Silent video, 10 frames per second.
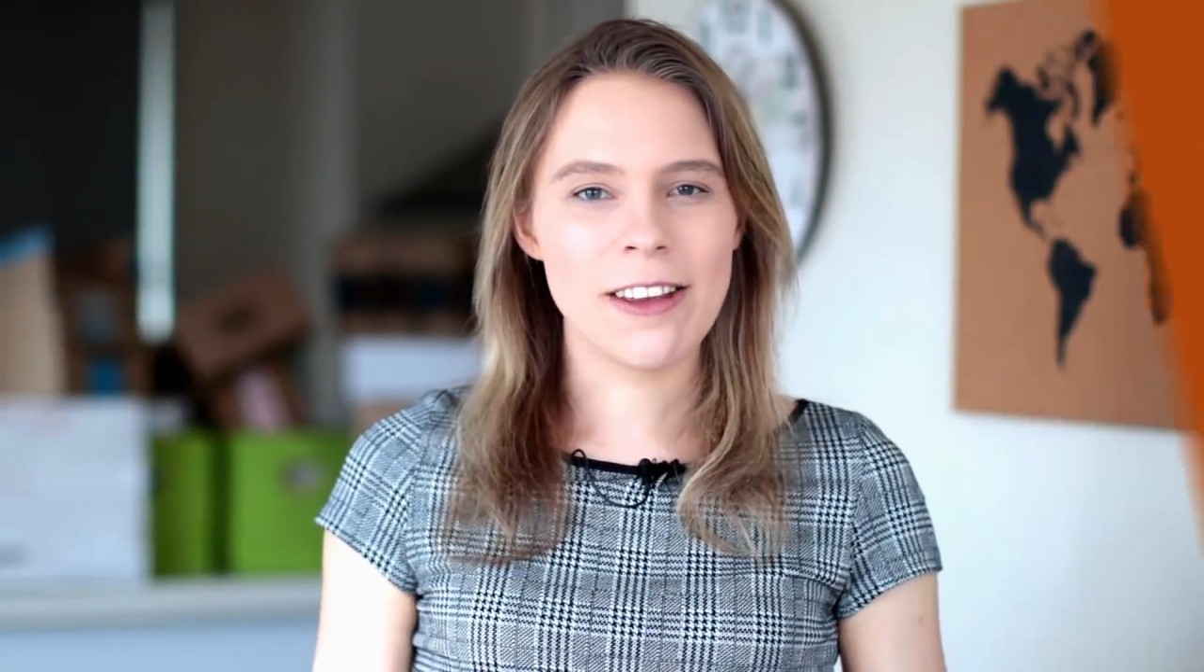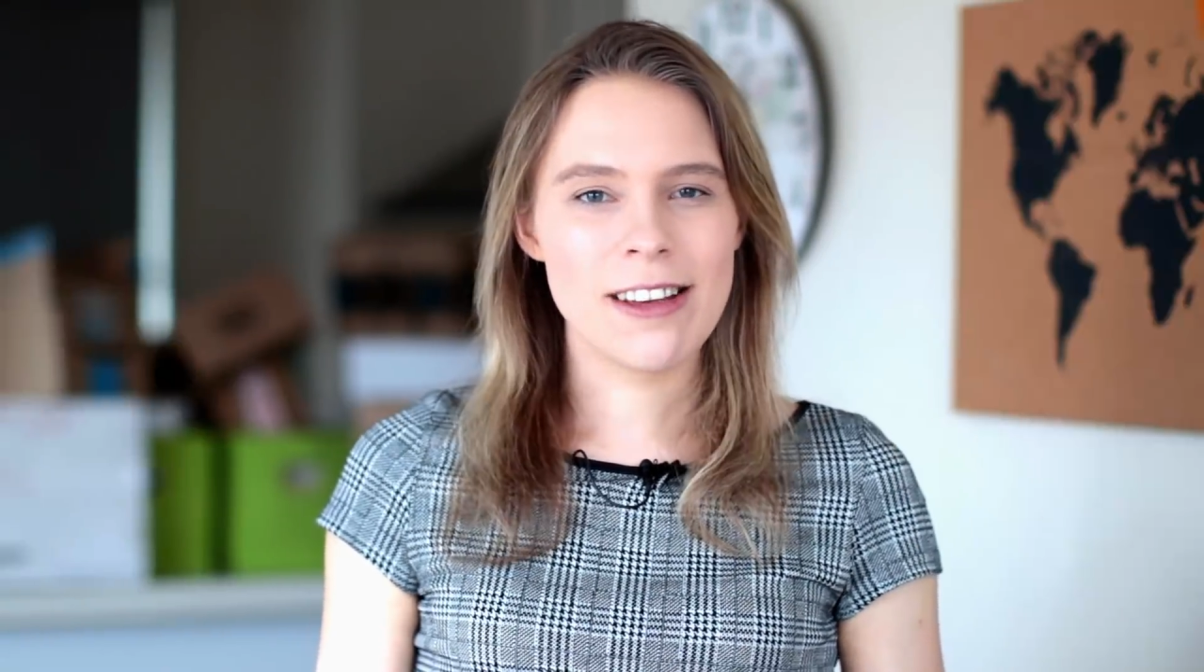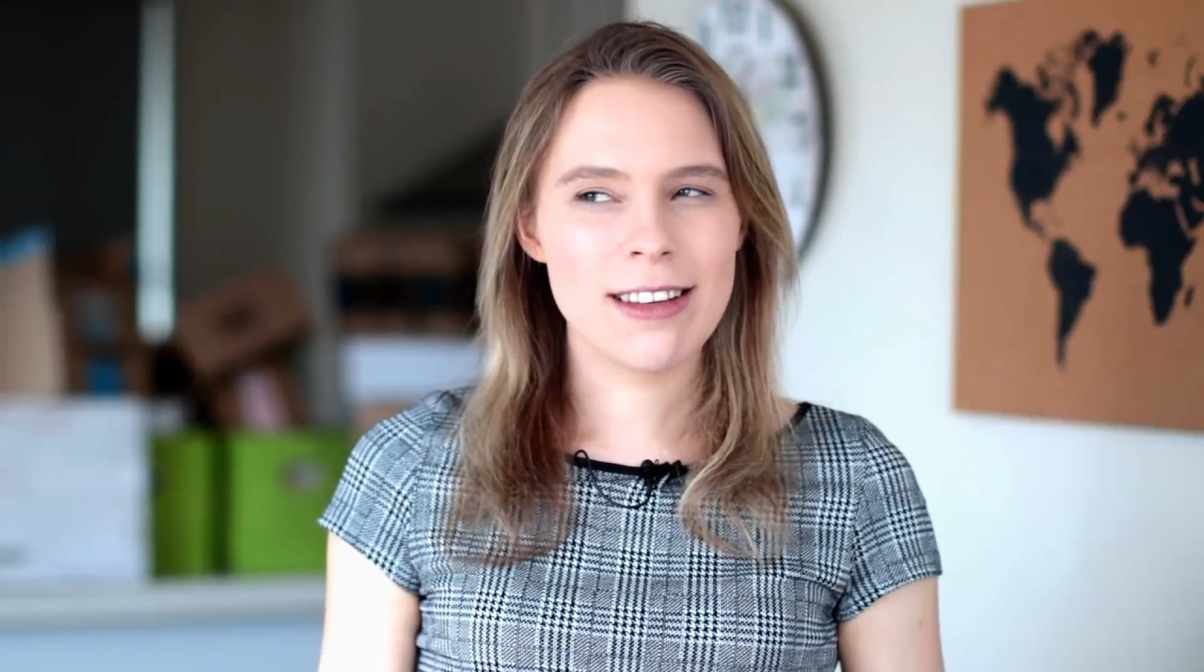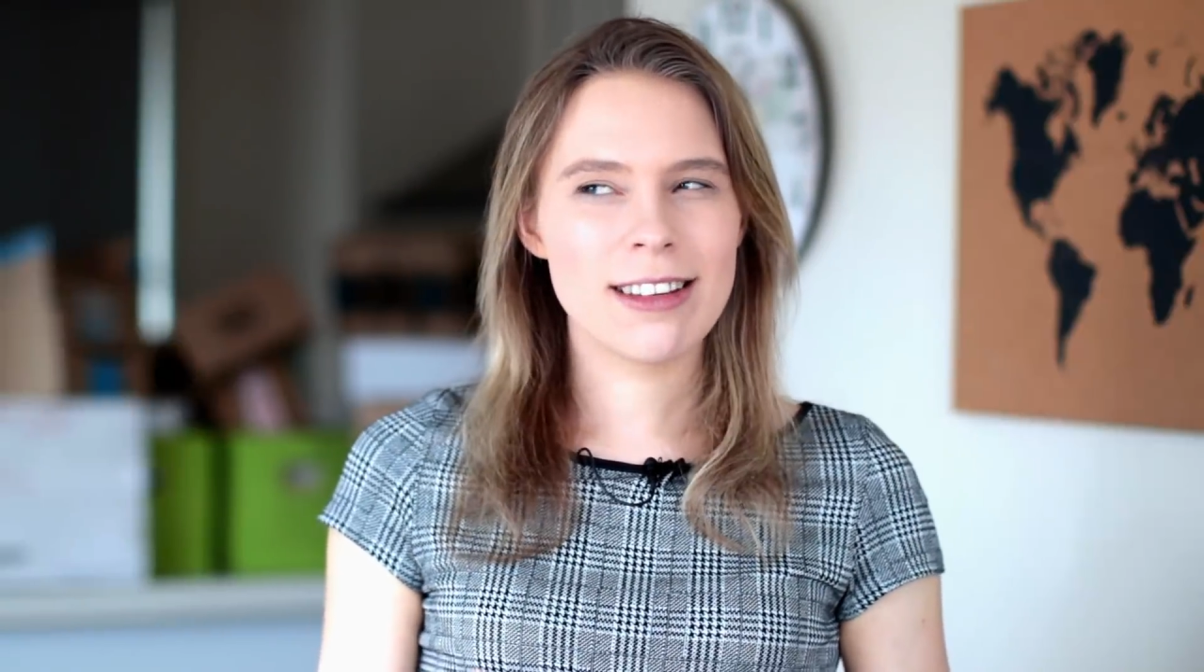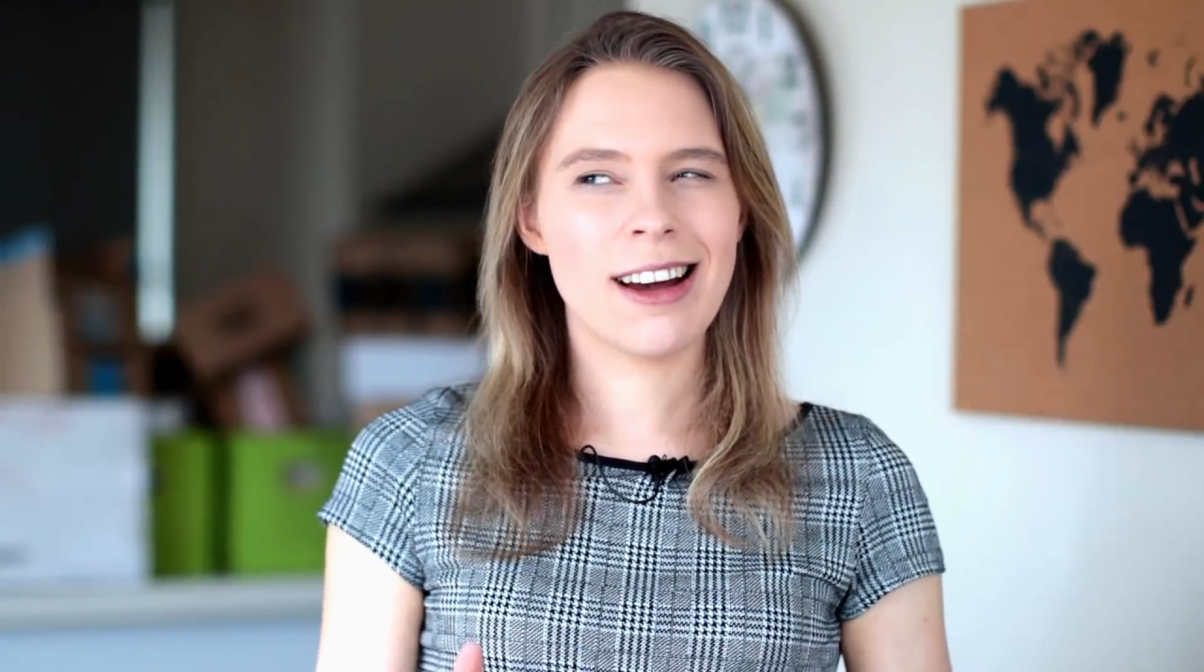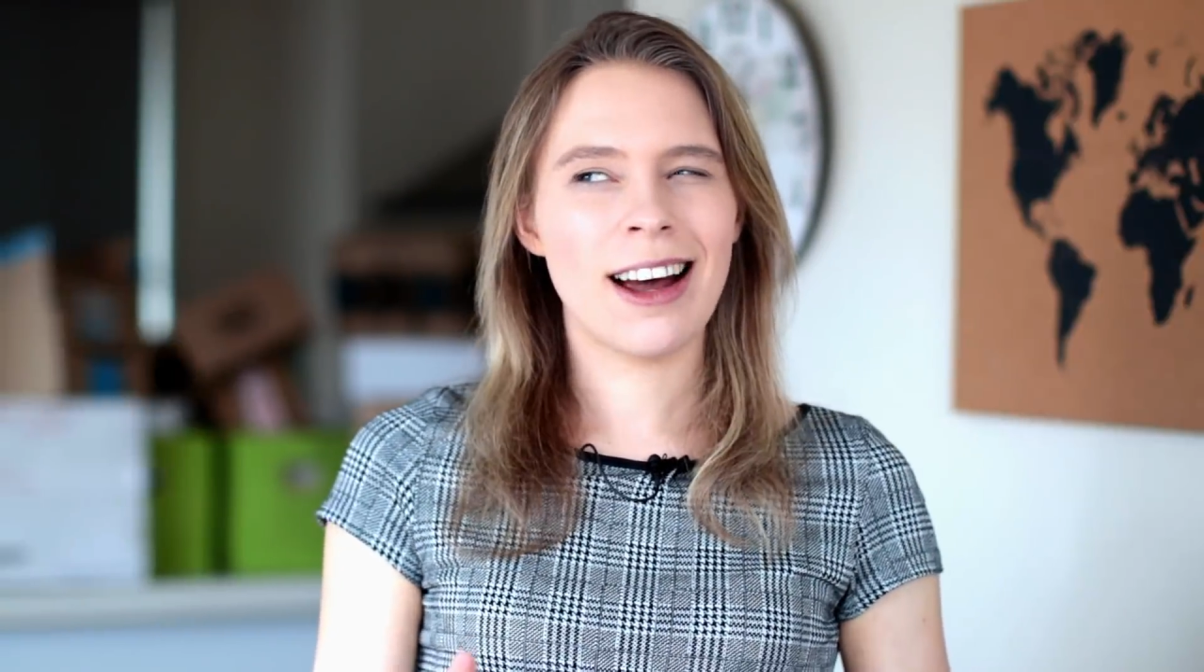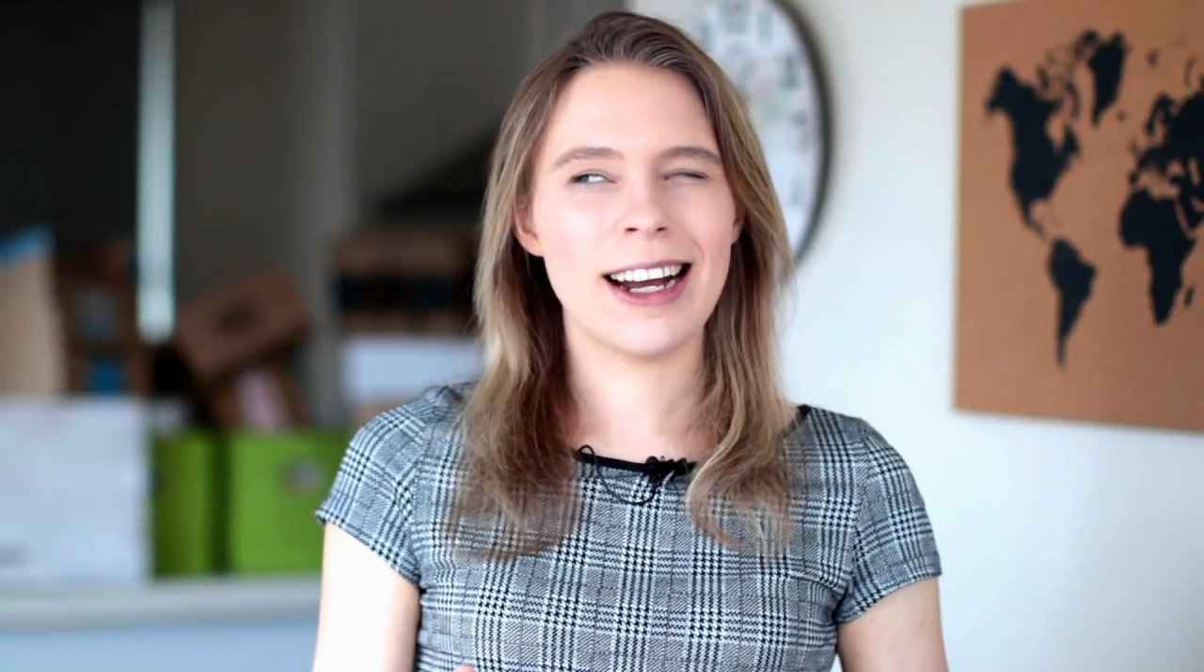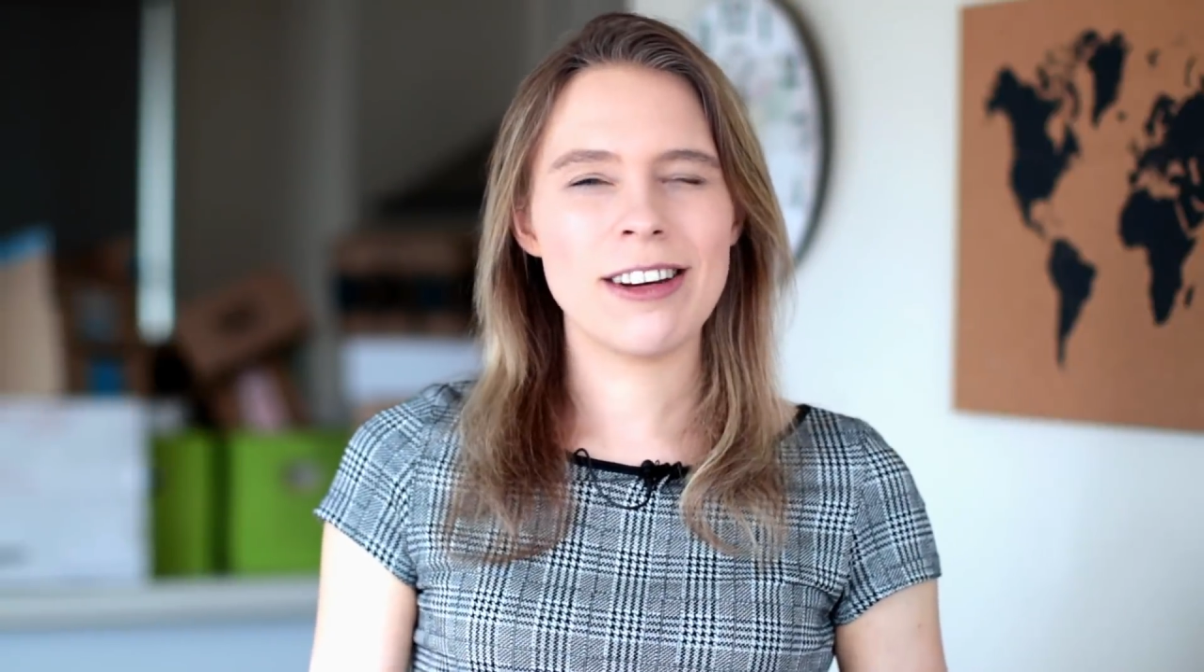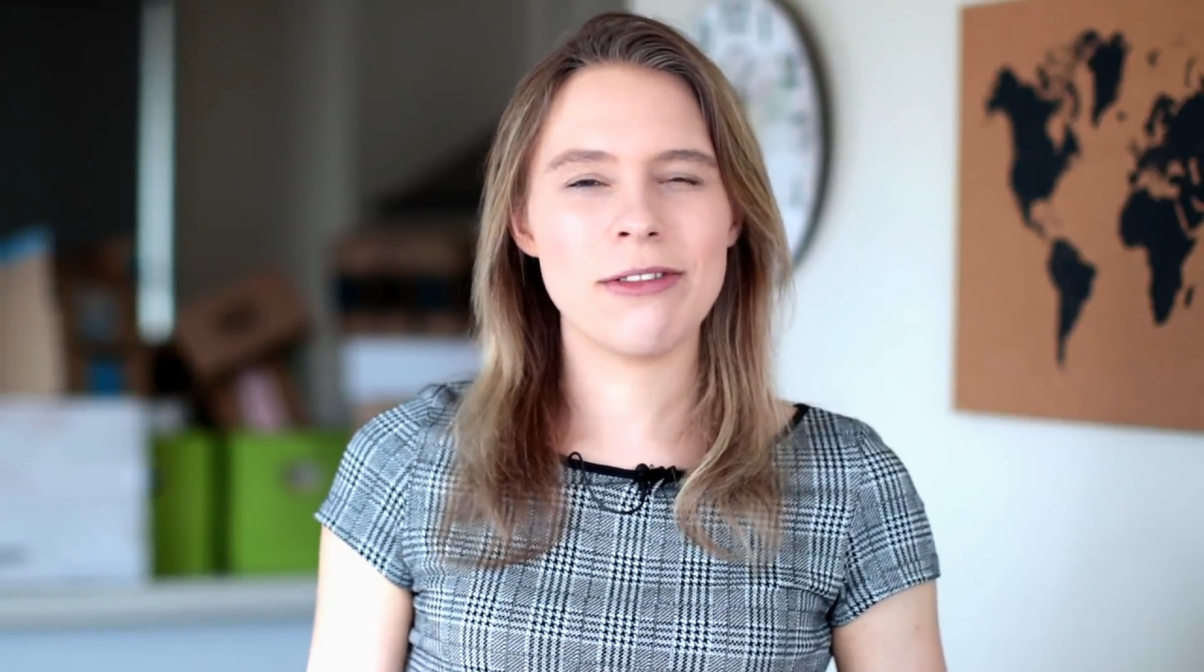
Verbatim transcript: this is kind